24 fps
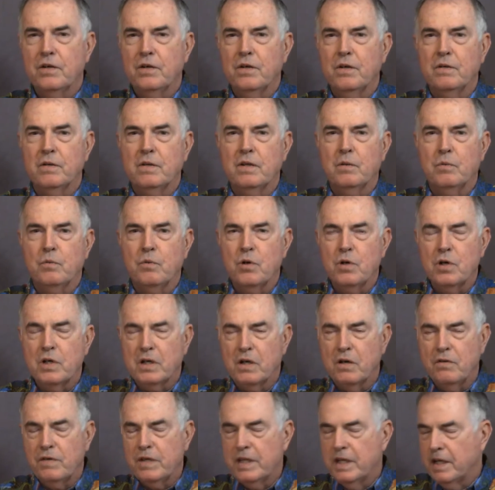the
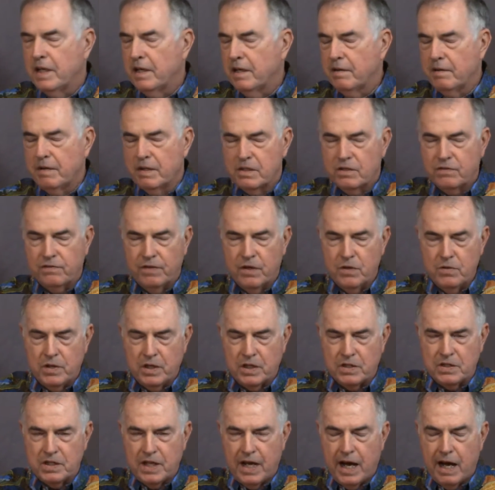work over there is
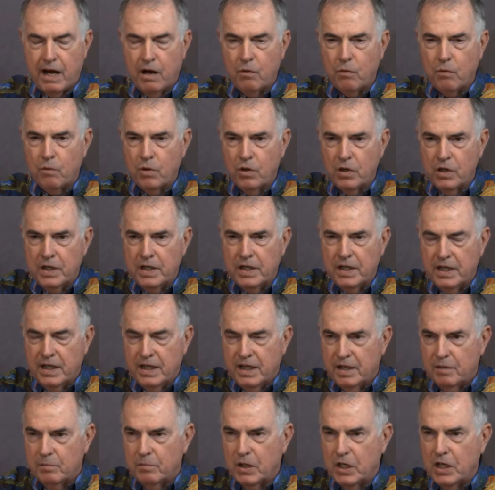focused outward
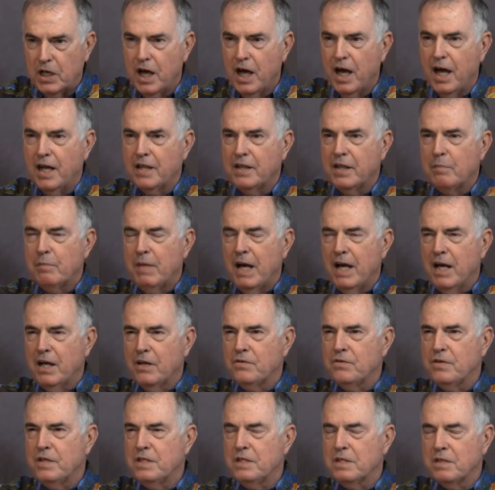beyond the
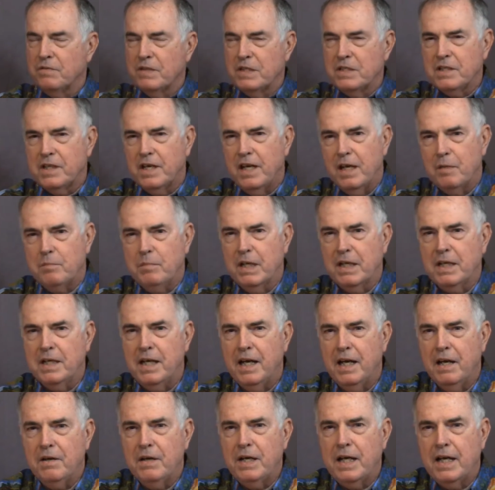boundaries of Escambia
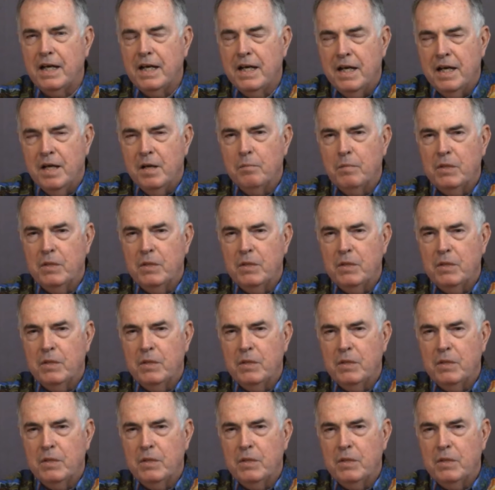County,